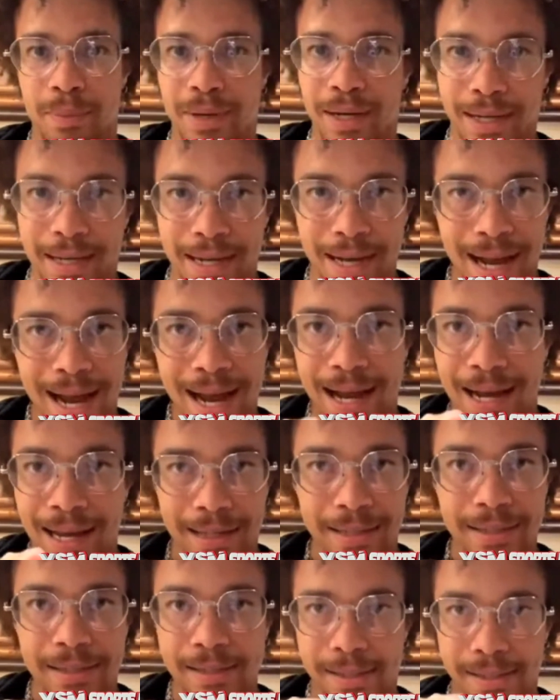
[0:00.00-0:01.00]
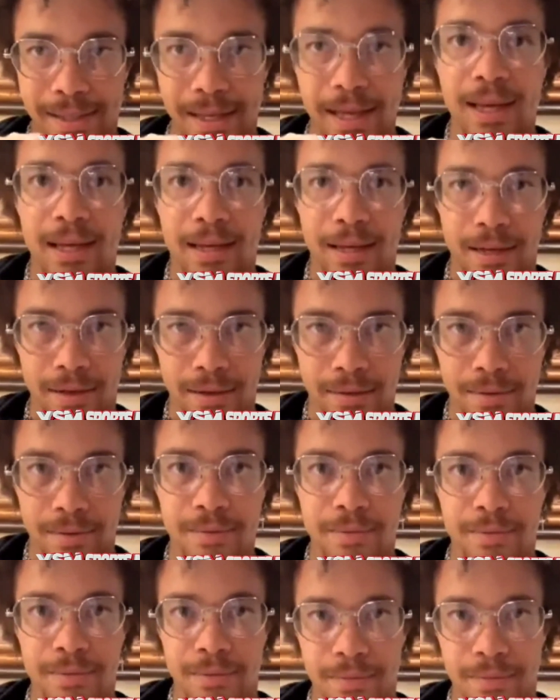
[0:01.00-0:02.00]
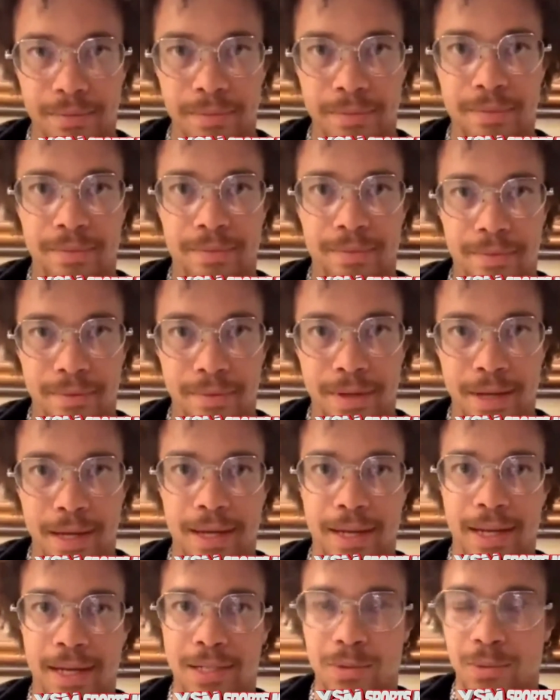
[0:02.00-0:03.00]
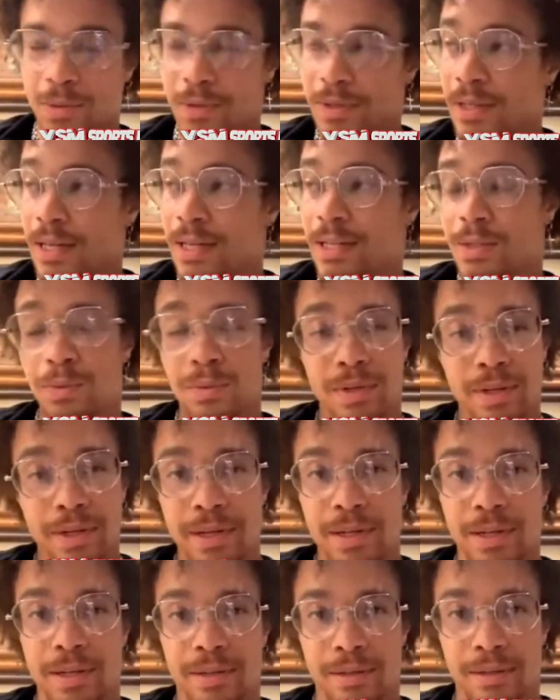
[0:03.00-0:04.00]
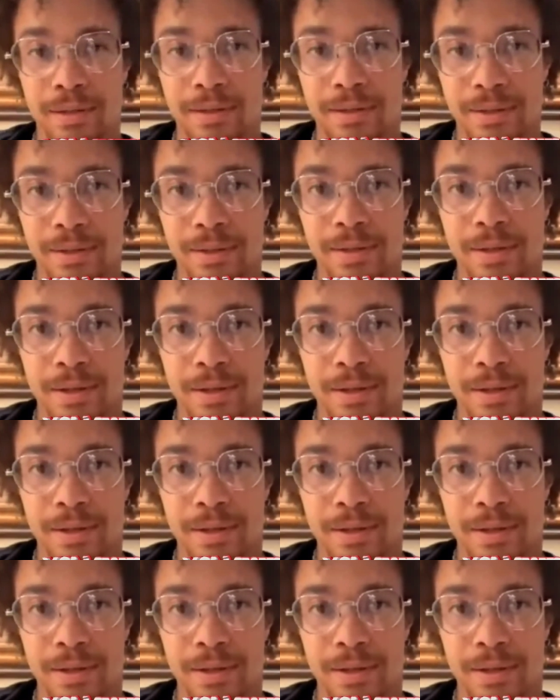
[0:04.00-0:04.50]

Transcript: But God said, and that's where it ends.